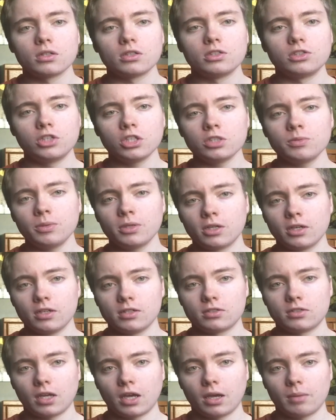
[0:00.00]
Just
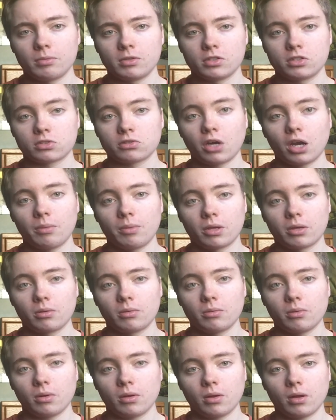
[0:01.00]
because I'm describing
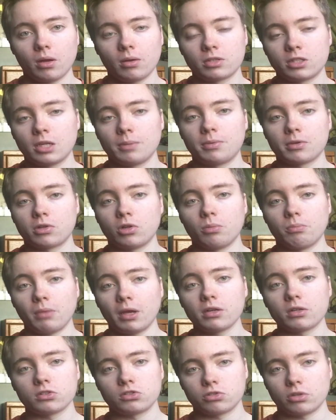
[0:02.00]
a typical
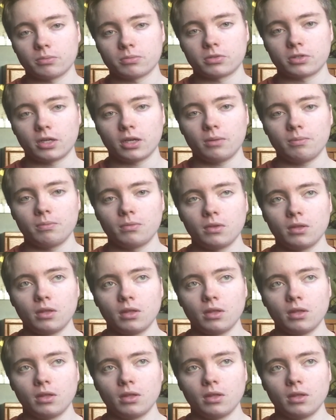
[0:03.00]
metal drum set,